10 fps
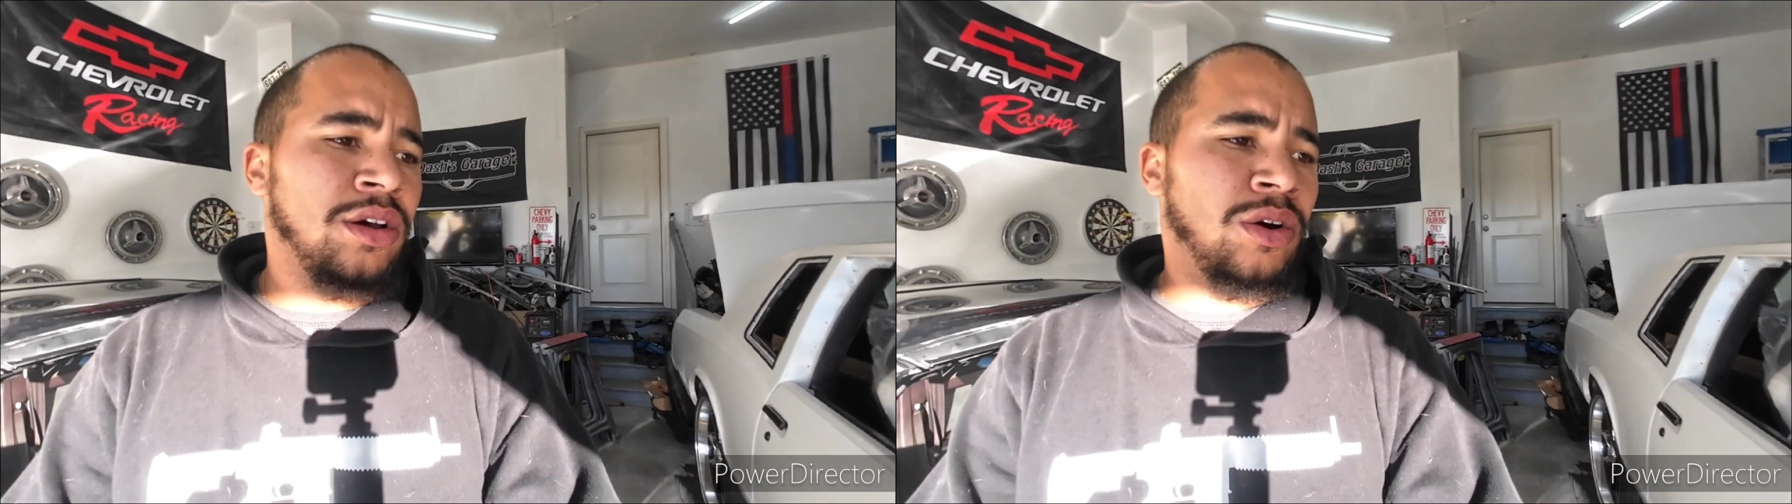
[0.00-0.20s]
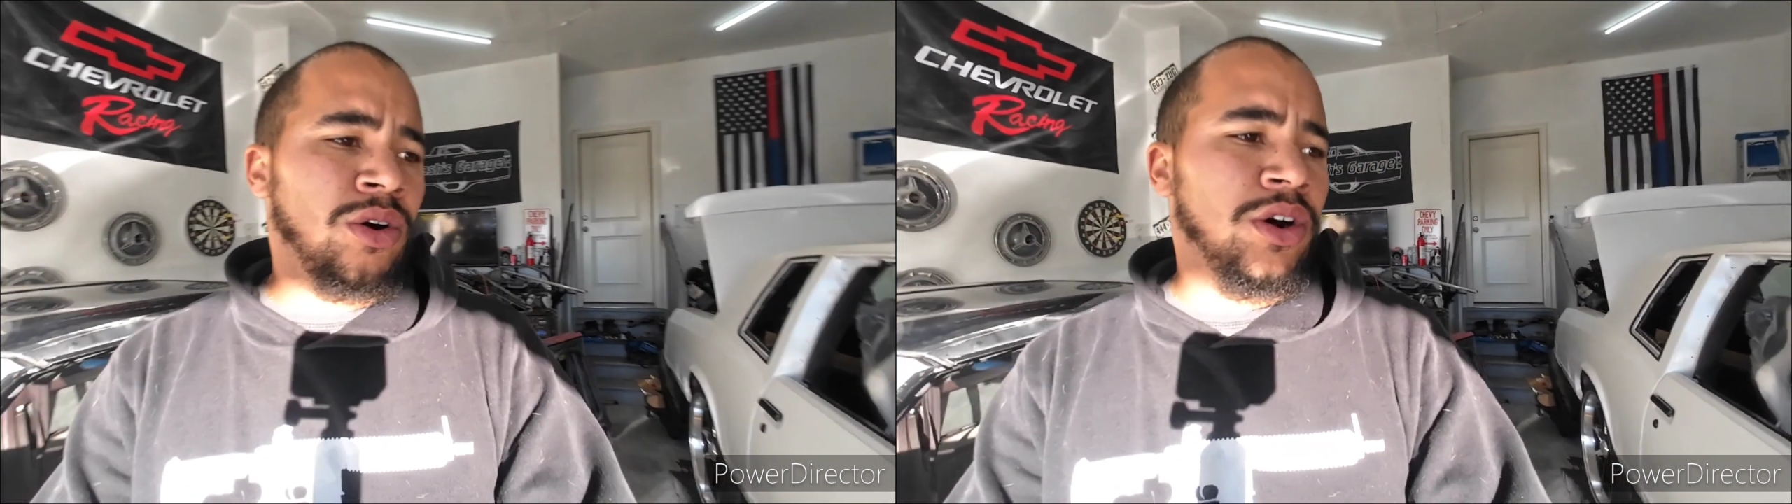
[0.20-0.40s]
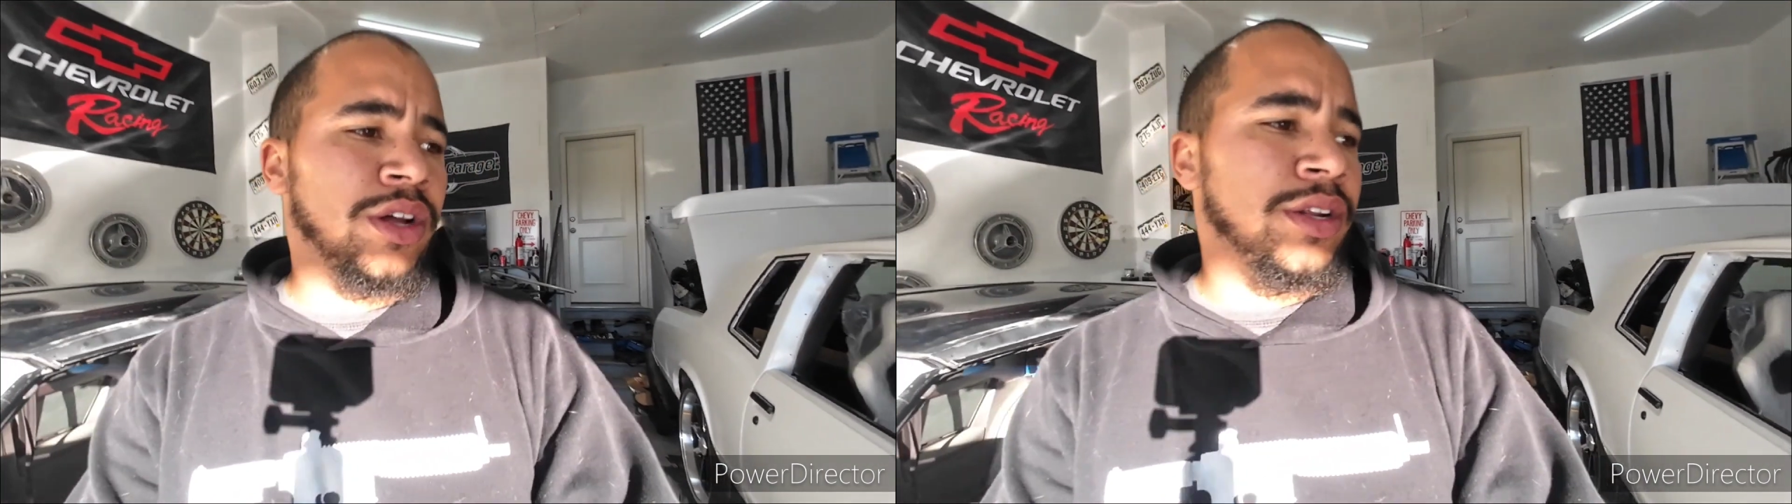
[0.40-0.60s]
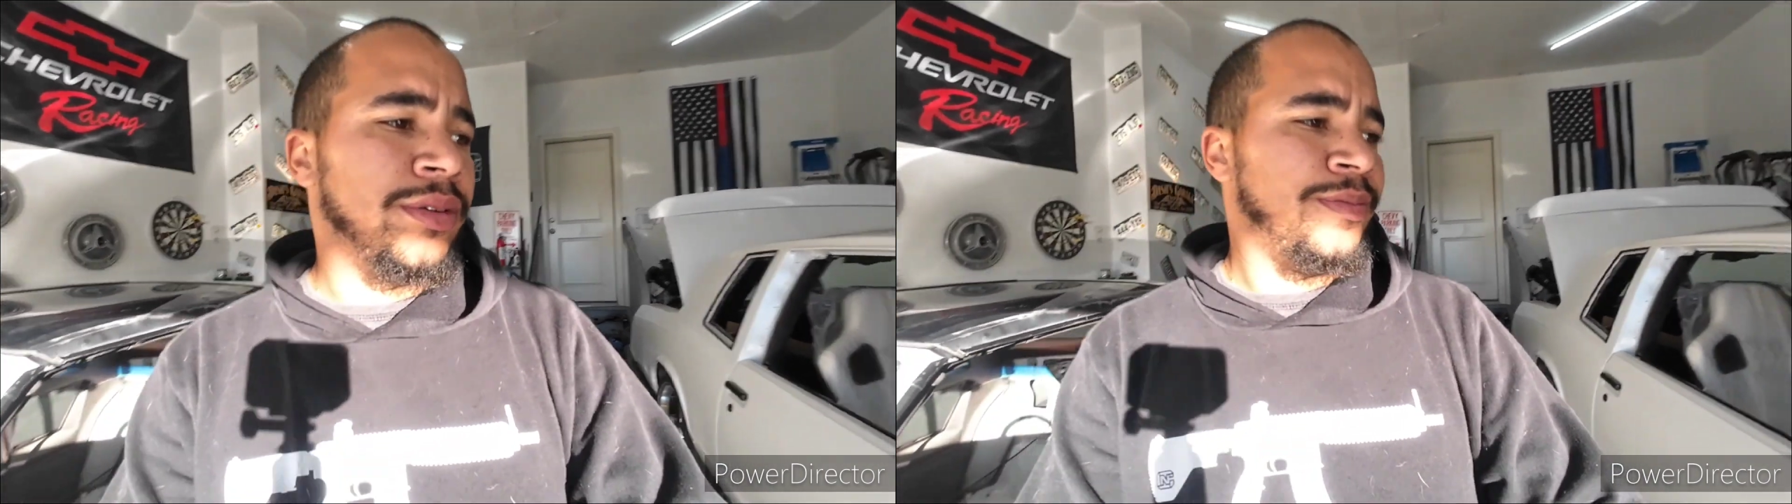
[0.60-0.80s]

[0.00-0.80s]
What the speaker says: on